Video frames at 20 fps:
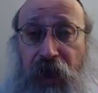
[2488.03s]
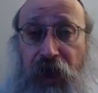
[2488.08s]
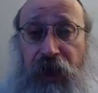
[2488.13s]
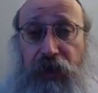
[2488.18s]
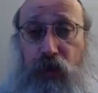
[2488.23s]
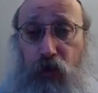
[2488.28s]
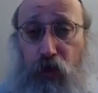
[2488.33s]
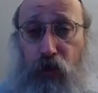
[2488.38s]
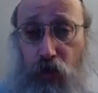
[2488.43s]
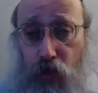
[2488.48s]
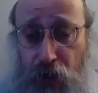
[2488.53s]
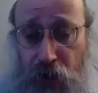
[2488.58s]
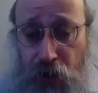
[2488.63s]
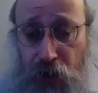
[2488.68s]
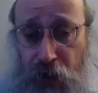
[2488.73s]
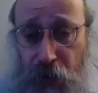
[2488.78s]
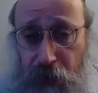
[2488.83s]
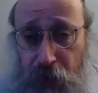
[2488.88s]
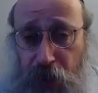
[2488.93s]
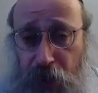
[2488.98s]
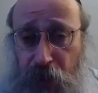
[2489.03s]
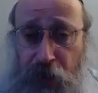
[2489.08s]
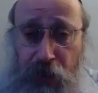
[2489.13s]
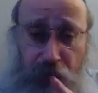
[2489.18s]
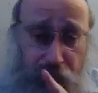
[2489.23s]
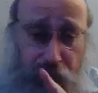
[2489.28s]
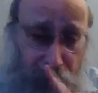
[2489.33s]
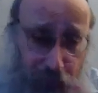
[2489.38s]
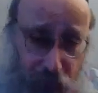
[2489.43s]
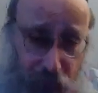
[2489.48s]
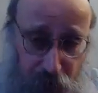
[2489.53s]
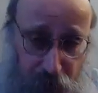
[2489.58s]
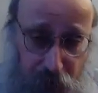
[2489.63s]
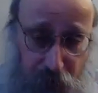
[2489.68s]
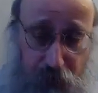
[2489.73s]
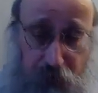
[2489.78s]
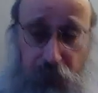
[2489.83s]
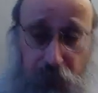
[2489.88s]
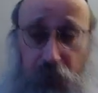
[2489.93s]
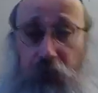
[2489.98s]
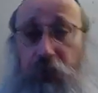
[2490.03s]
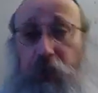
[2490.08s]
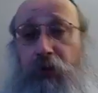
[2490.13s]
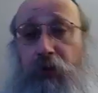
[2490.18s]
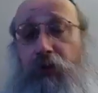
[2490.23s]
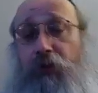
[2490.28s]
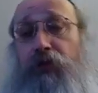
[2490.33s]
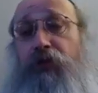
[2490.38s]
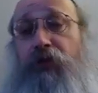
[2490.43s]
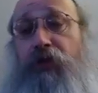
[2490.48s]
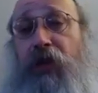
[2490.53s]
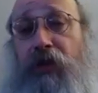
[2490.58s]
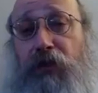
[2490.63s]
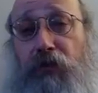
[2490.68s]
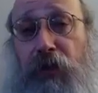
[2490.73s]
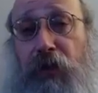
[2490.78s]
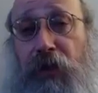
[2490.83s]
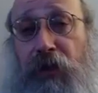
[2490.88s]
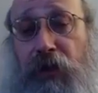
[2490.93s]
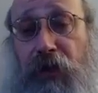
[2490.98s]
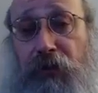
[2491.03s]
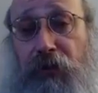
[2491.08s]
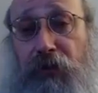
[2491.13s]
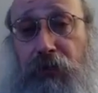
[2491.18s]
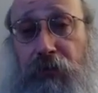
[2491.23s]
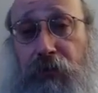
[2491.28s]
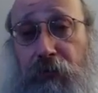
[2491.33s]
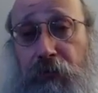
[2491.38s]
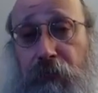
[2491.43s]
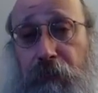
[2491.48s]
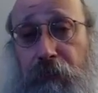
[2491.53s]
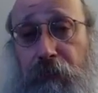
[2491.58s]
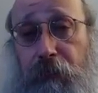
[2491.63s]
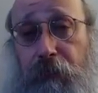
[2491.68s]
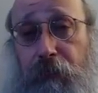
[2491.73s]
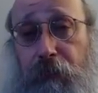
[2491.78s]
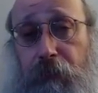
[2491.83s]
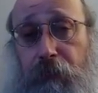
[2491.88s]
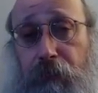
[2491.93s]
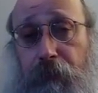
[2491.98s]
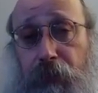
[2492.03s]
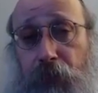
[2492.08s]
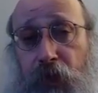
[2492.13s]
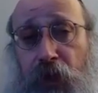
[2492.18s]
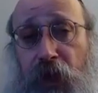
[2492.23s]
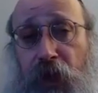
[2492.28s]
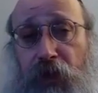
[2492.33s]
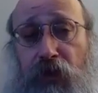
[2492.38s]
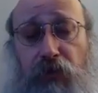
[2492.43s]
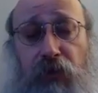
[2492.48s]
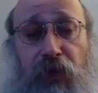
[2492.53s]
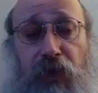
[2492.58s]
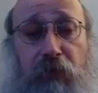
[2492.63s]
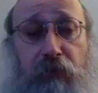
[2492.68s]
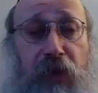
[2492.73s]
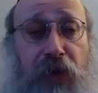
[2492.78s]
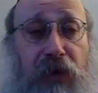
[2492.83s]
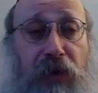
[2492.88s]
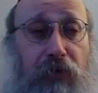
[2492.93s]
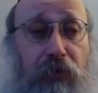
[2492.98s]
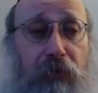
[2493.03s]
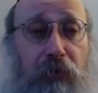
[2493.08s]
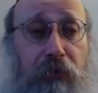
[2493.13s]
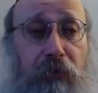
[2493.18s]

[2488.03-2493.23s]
and hurting me, it's not the right answer, not the right path.